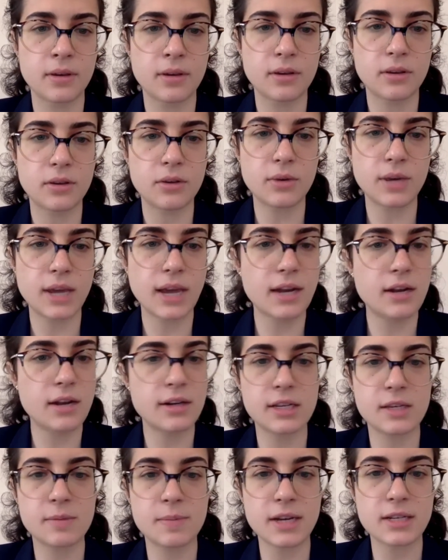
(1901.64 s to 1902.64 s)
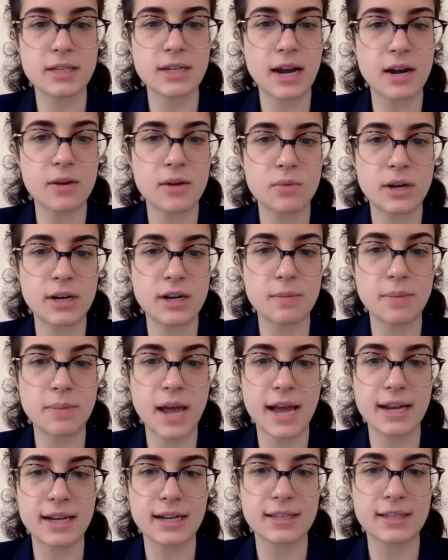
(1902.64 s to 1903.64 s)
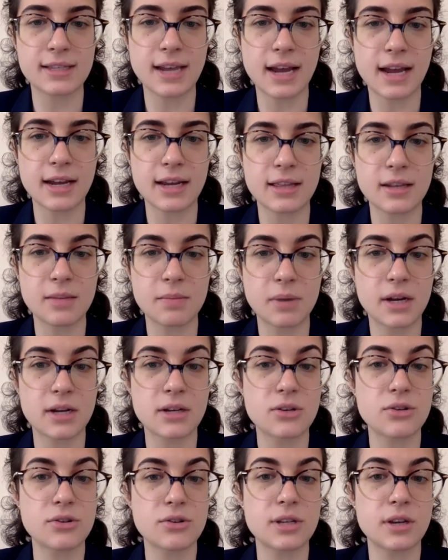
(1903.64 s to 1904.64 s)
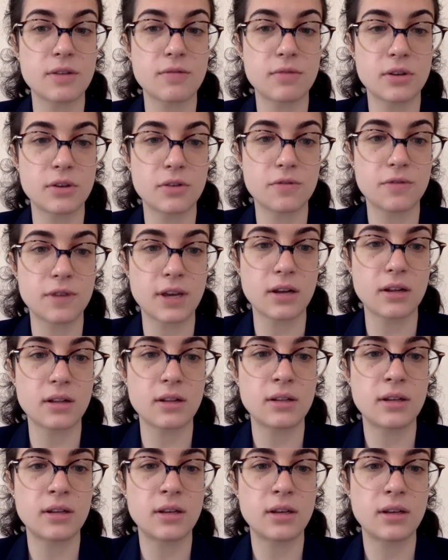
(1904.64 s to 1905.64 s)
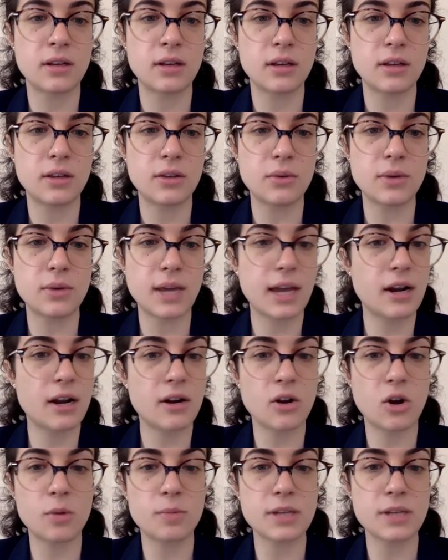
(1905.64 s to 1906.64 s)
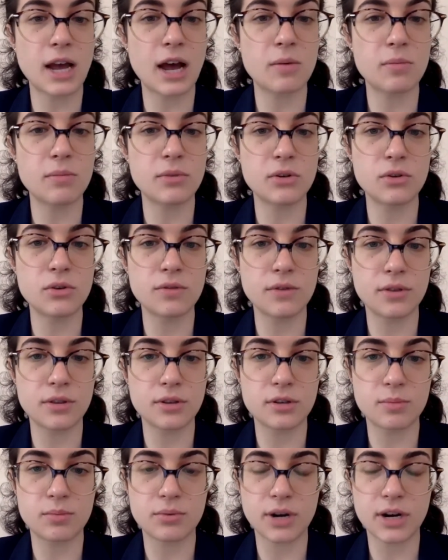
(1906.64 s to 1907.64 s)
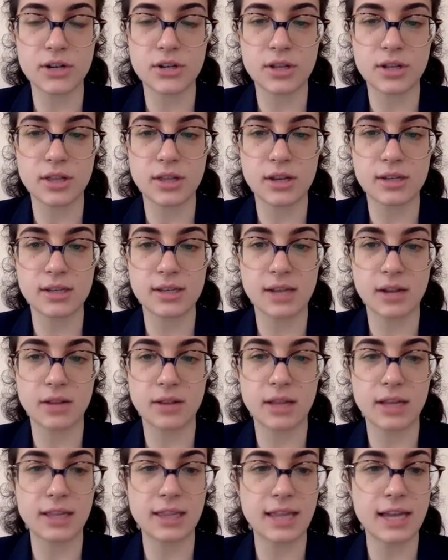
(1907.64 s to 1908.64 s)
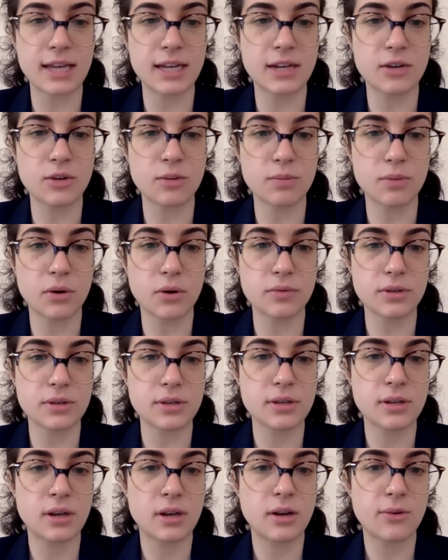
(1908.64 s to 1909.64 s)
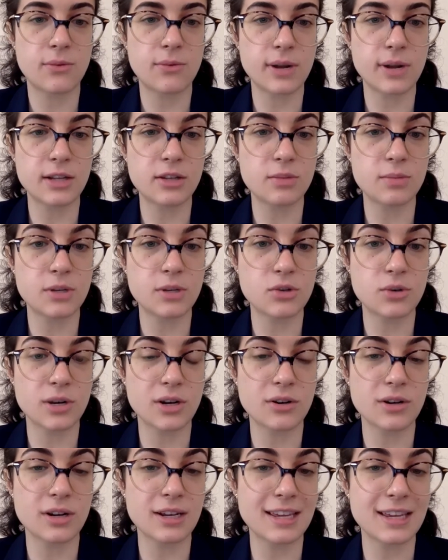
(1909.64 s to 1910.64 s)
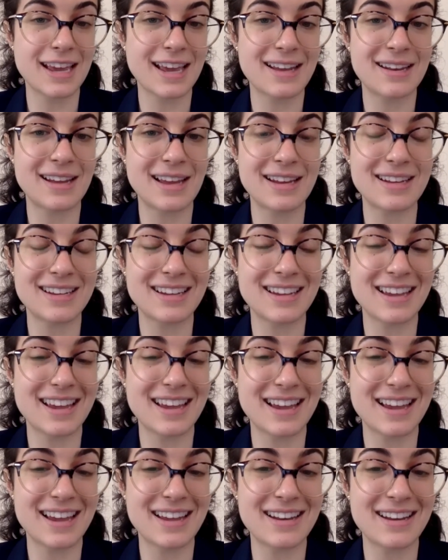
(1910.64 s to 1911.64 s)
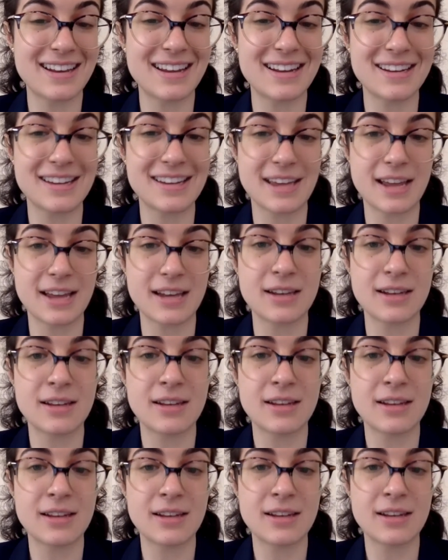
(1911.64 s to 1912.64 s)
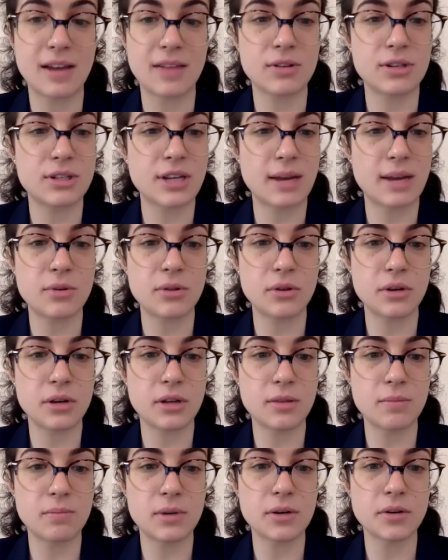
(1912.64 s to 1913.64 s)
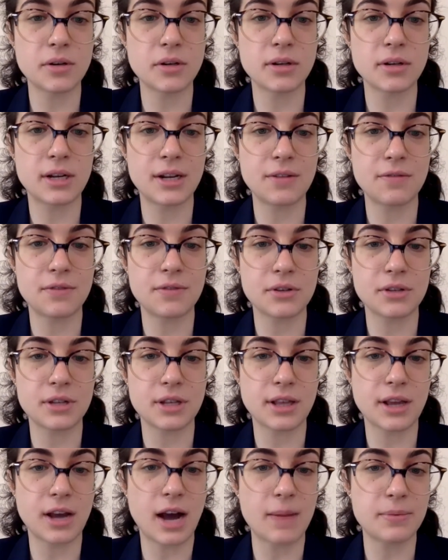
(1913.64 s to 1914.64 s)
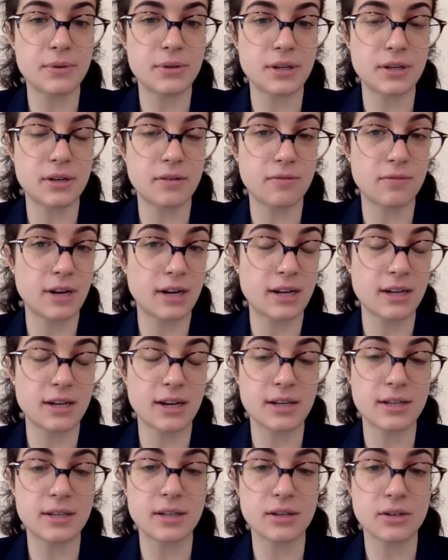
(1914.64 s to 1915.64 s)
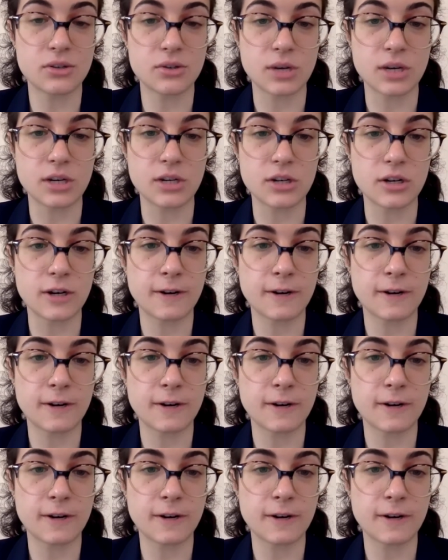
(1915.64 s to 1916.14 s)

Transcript: You cannot expect to outrun a panic attack and then punish yourself when you fail. You cannot hope to outmaneuver the depression that is settled like lead in your bones, ready to be triggered again and again and again, every time you look in the mirror and it feels like the opposite of recognizing a stranger.